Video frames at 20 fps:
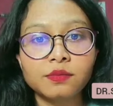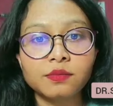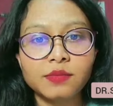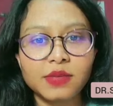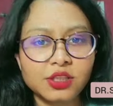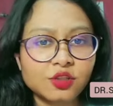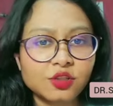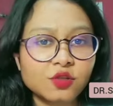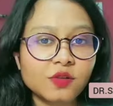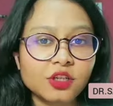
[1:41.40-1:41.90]

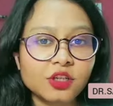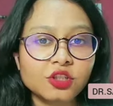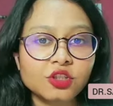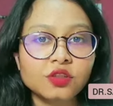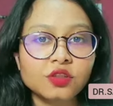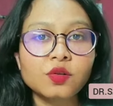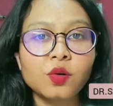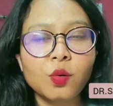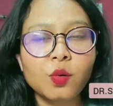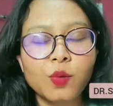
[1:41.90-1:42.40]

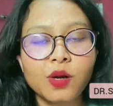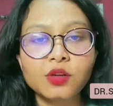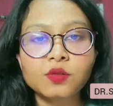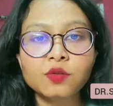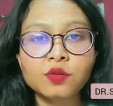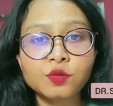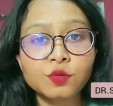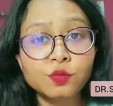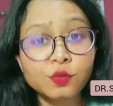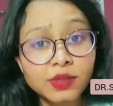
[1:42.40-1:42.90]
menstruation or 1
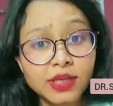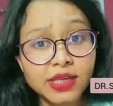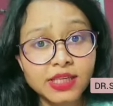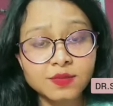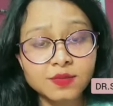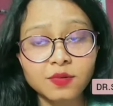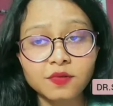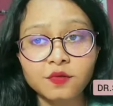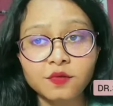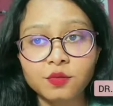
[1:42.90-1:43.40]
to 2
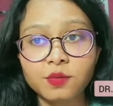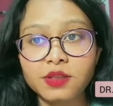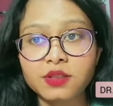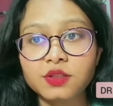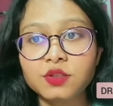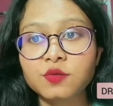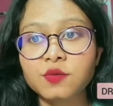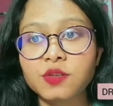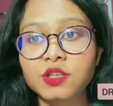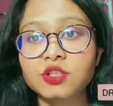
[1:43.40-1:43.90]
days before
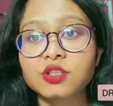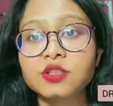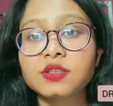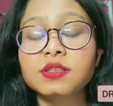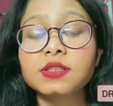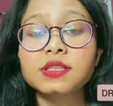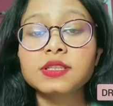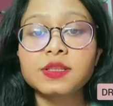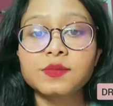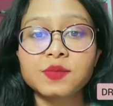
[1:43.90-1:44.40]
menstruation
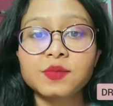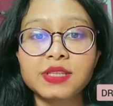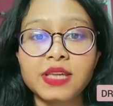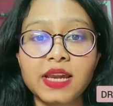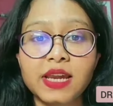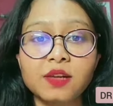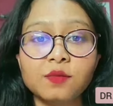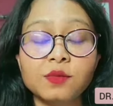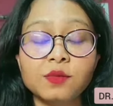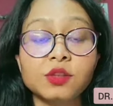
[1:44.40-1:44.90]
and
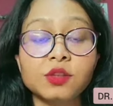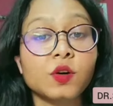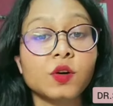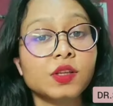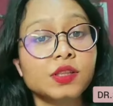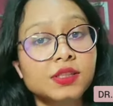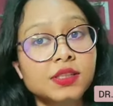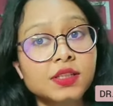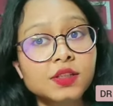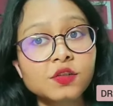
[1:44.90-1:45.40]
subside with the
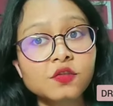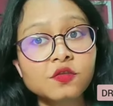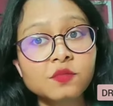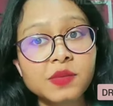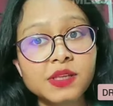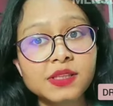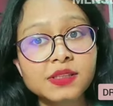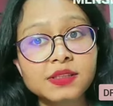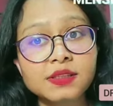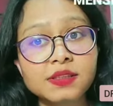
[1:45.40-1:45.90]
onset of
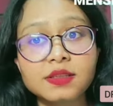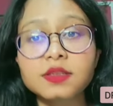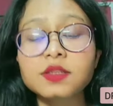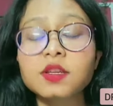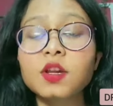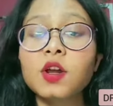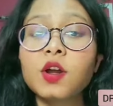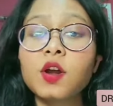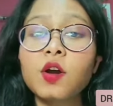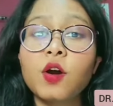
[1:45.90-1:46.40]

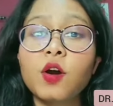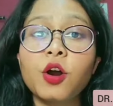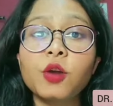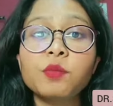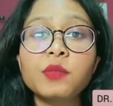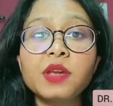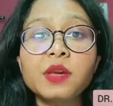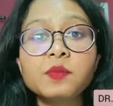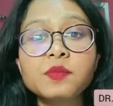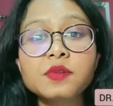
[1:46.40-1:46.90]
menses, or
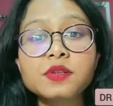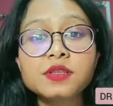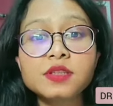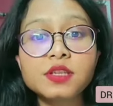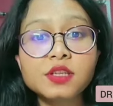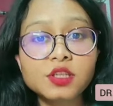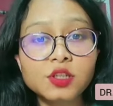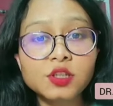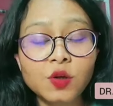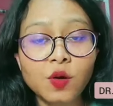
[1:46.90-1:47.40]
may
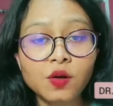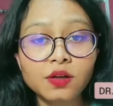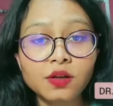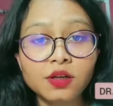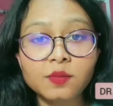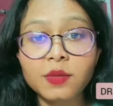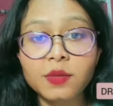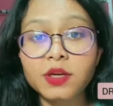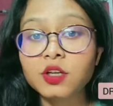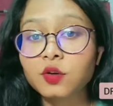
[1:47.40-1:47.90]
persist
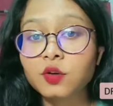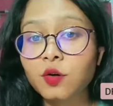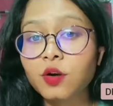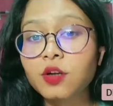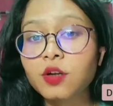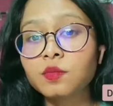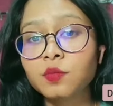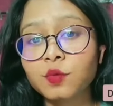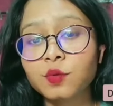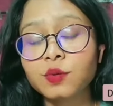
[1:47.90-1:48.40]
longer but
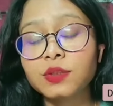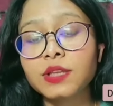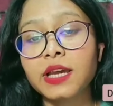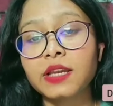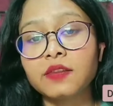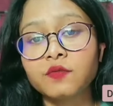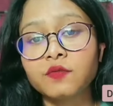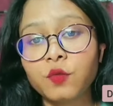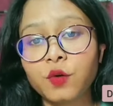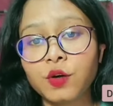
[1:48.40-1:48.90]
not more
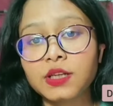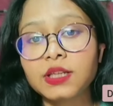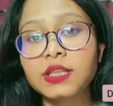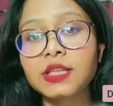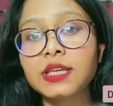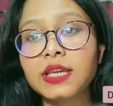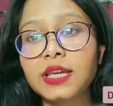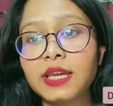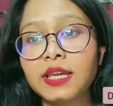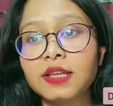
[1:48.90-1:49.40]
than
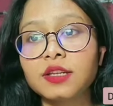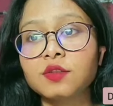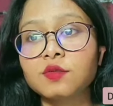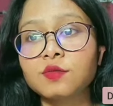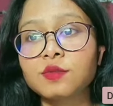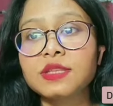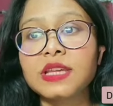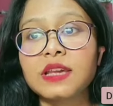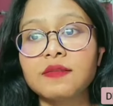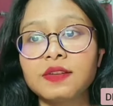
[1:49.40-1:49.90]
48
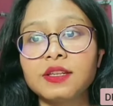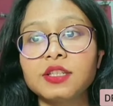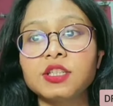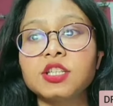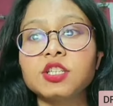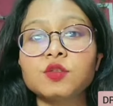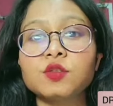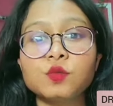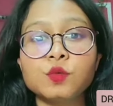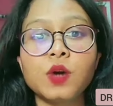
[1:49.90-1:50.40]
to
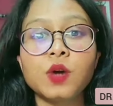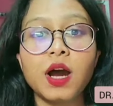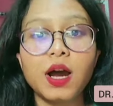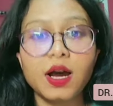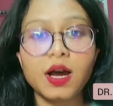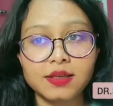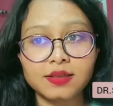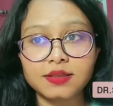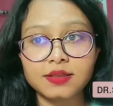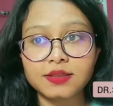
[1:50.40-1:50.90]
72
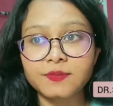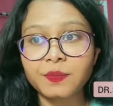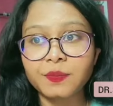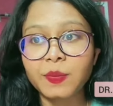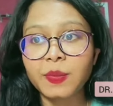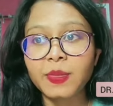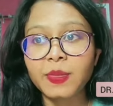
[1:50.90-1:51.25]
hours.